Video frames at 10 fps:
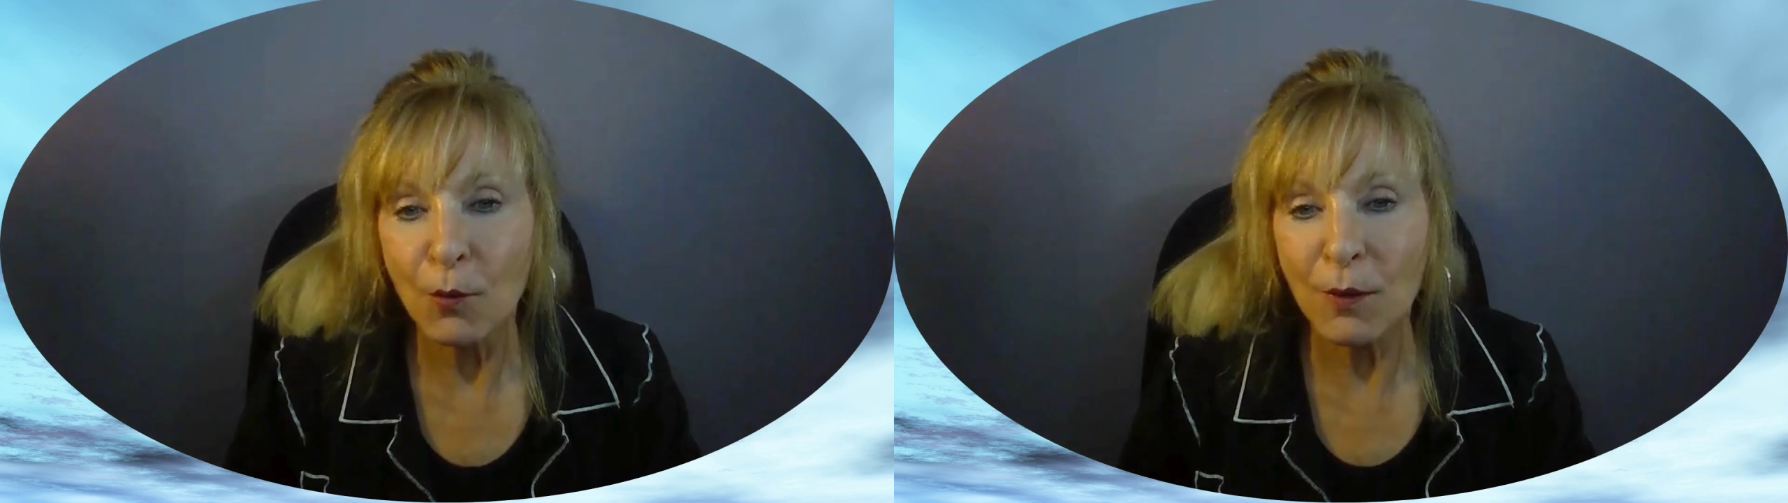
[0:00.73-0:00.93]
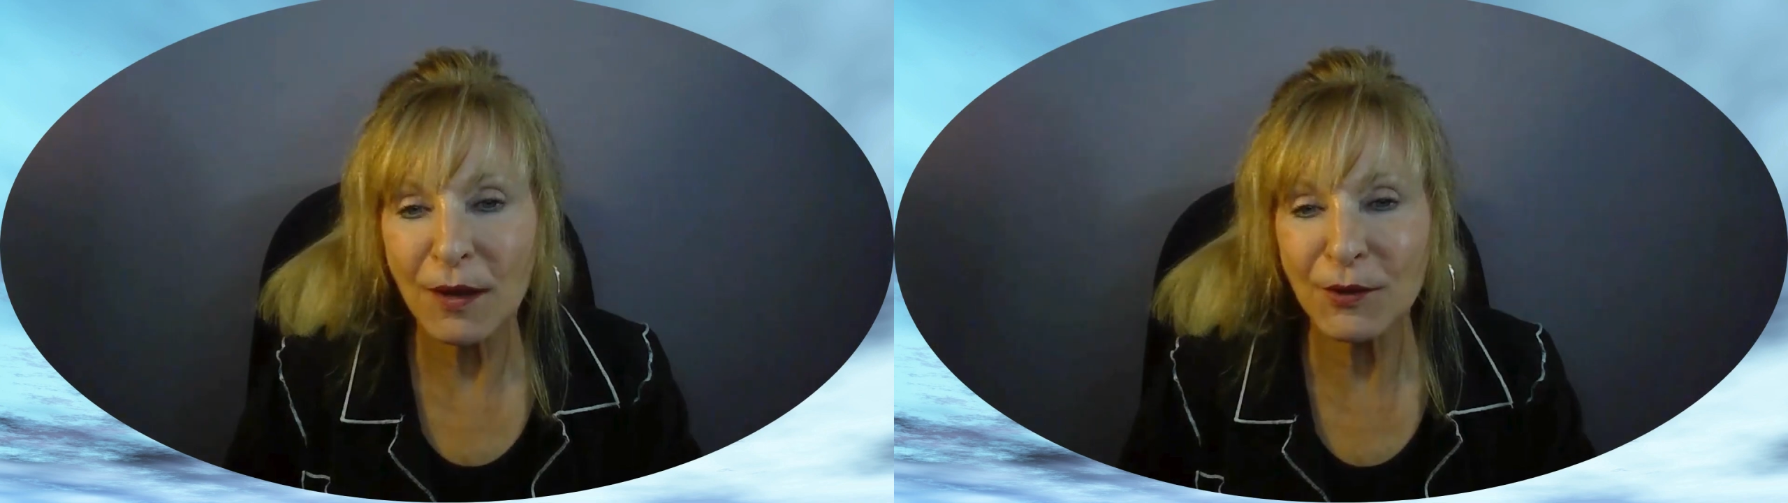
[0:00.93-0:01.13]

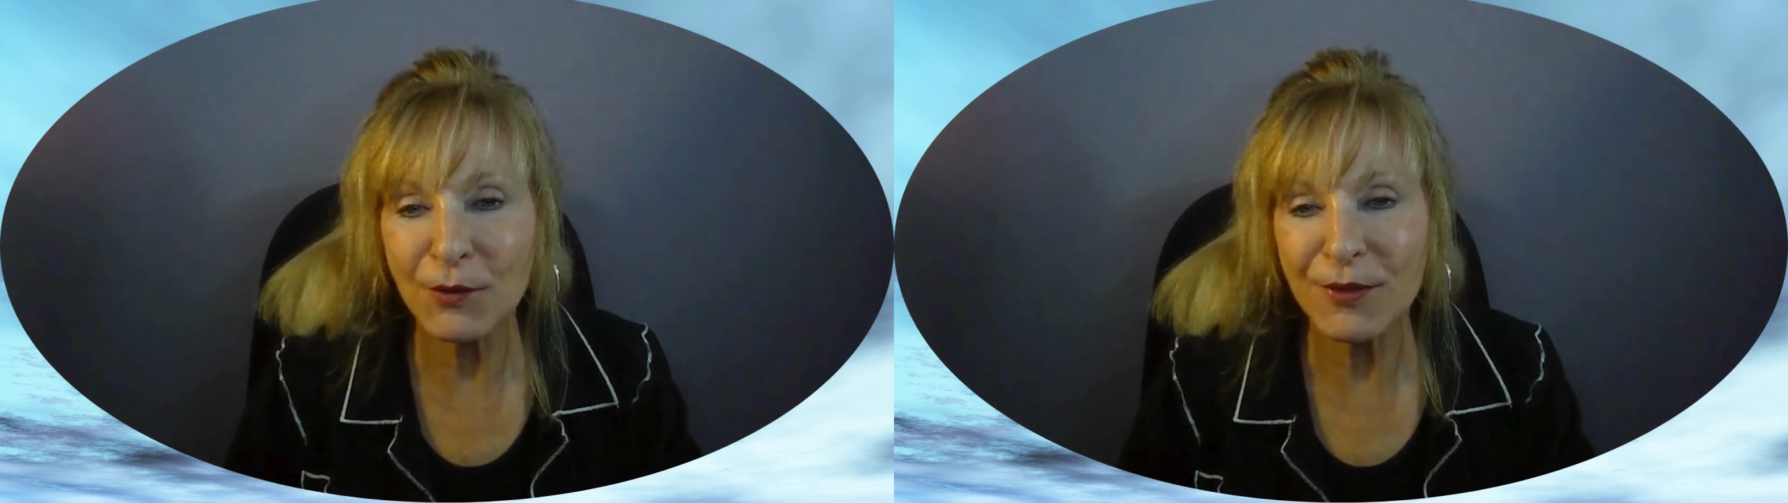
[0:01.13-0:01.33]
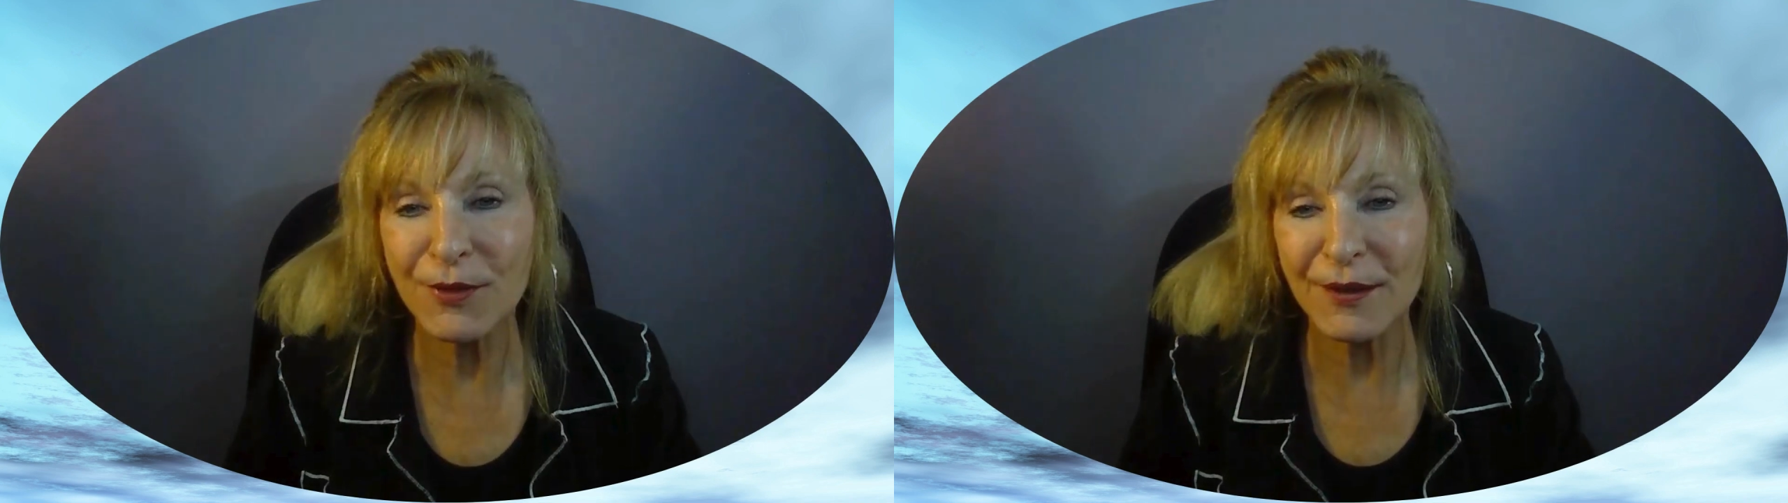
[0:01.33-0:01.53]
Well,
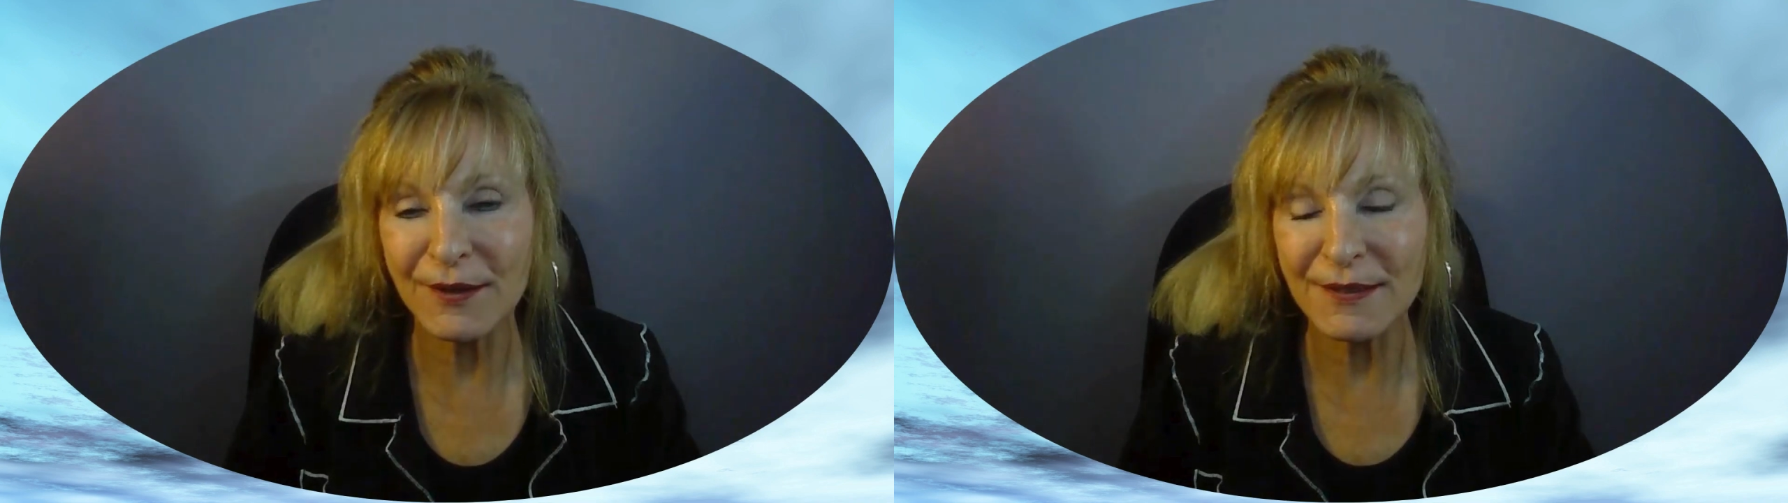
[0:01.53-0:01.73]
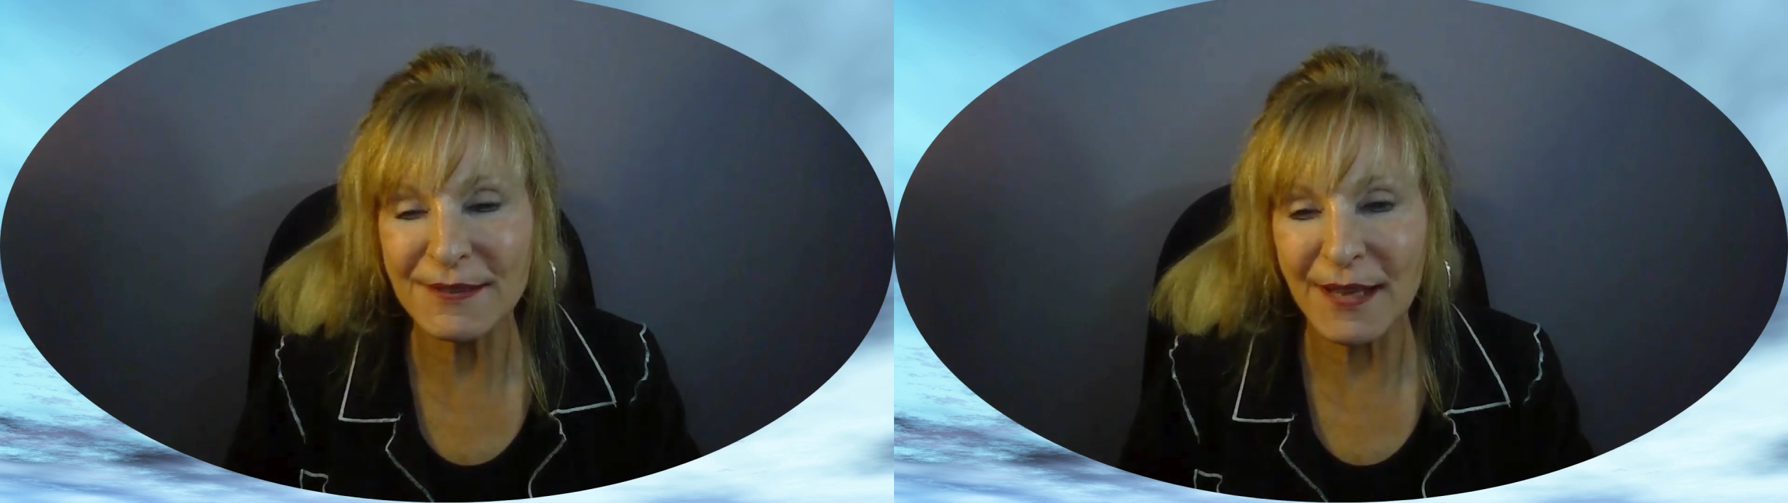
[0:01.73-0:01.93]
hello there.
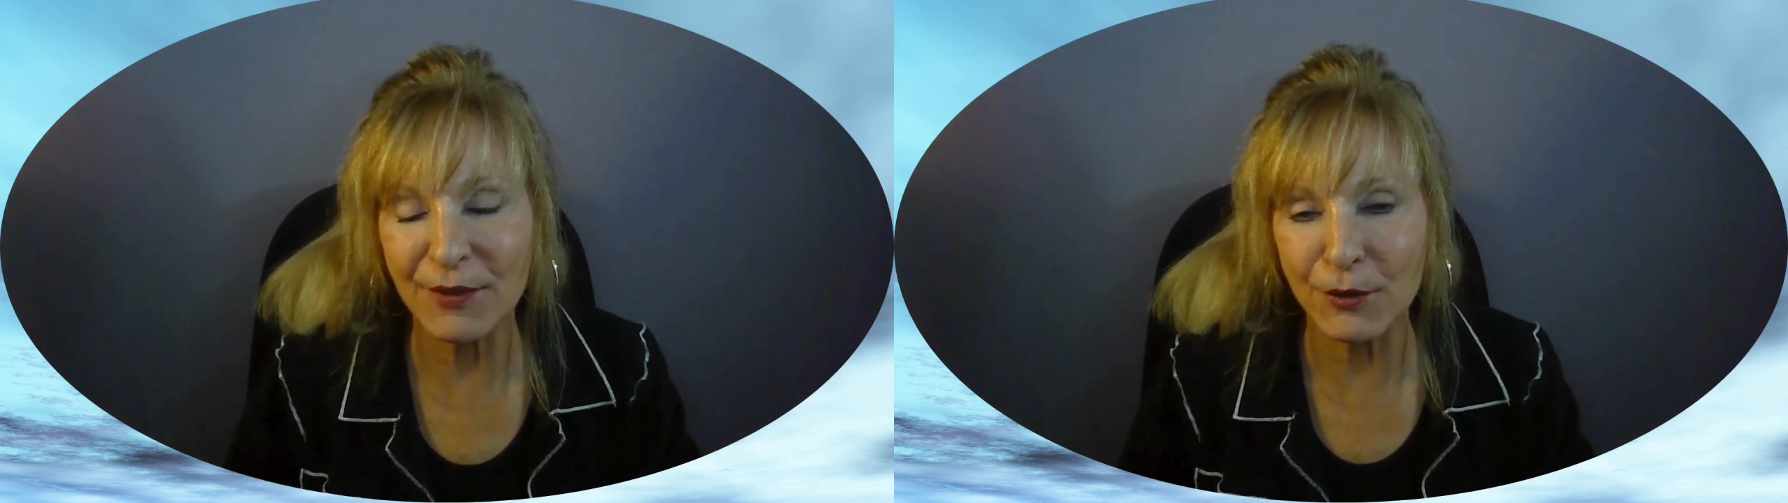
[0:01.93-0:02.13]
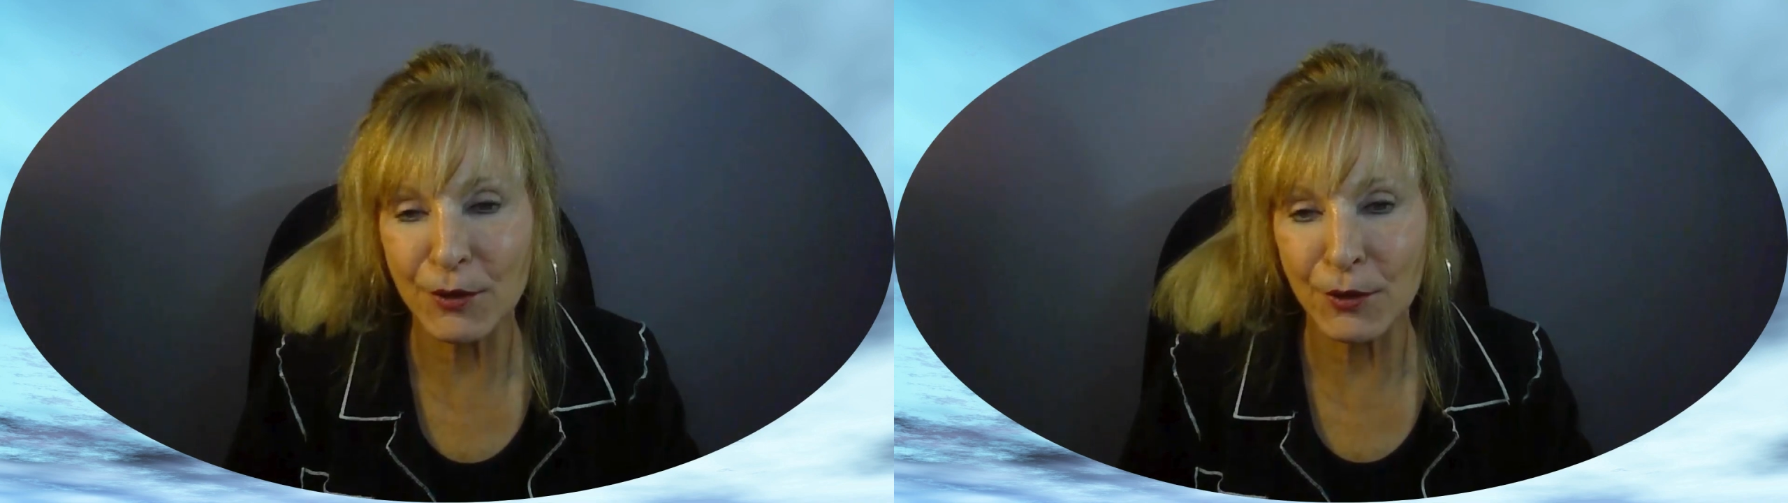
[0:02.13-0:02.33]
It's
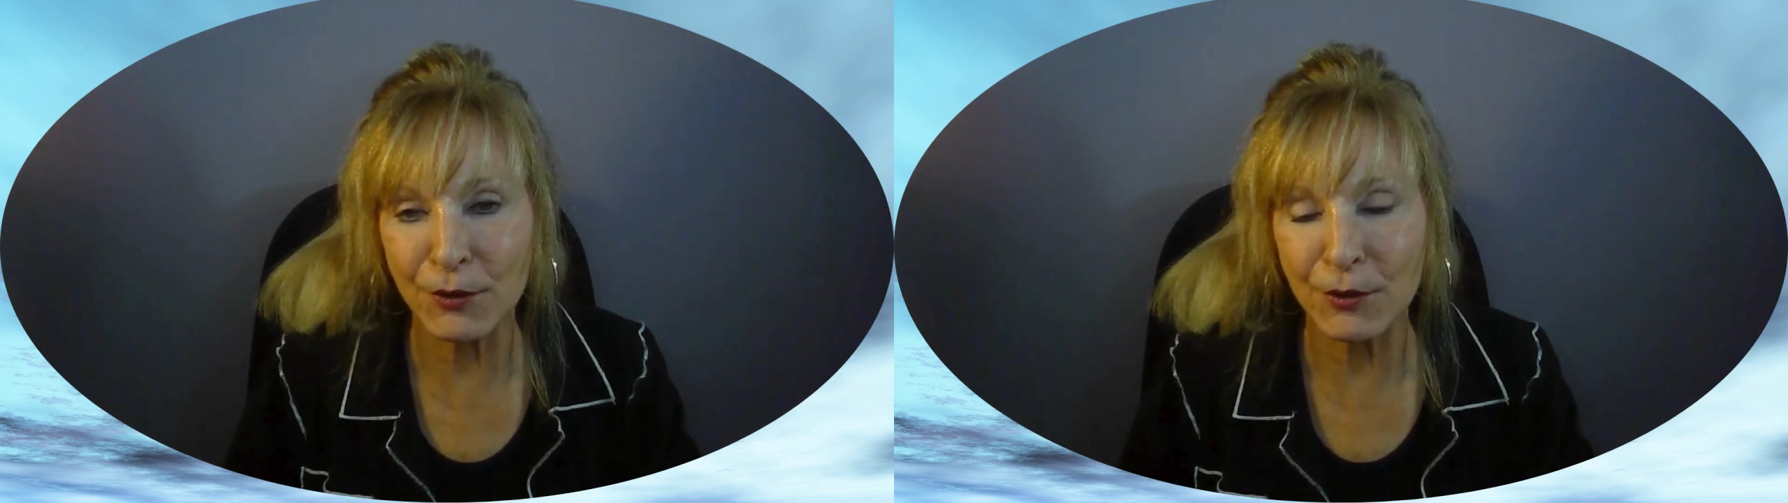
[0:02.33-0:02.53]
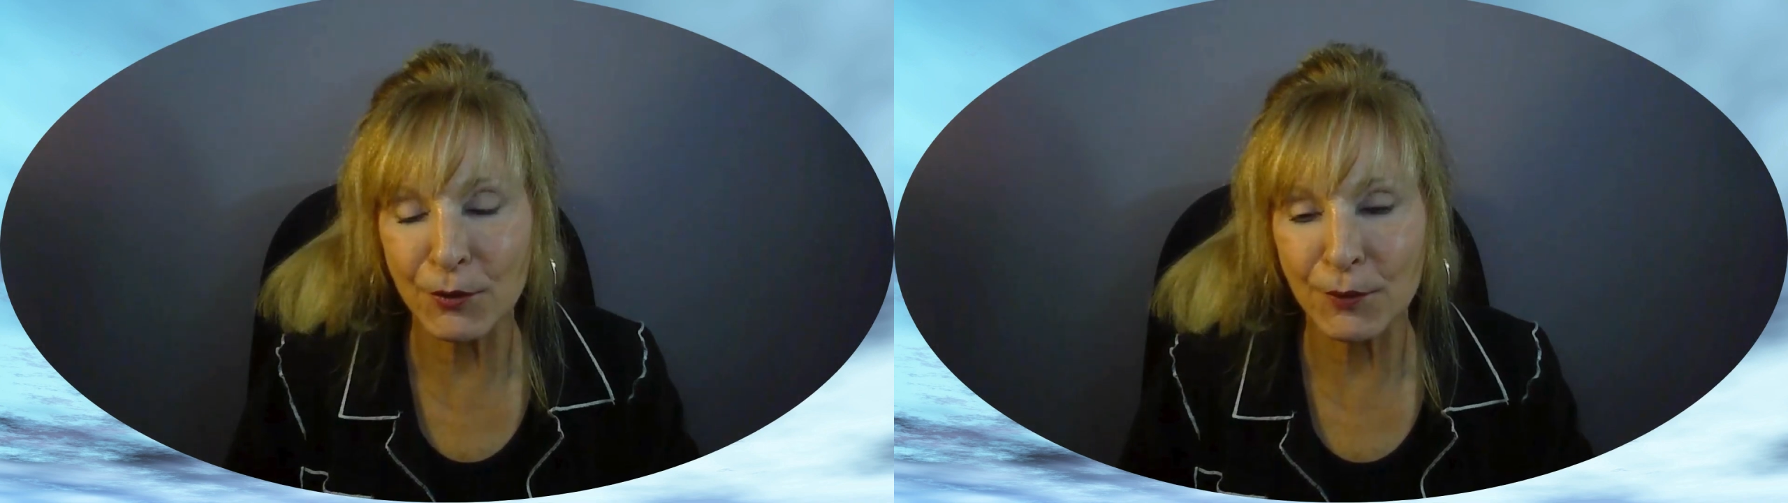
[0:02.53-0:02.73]
Heather Curnew,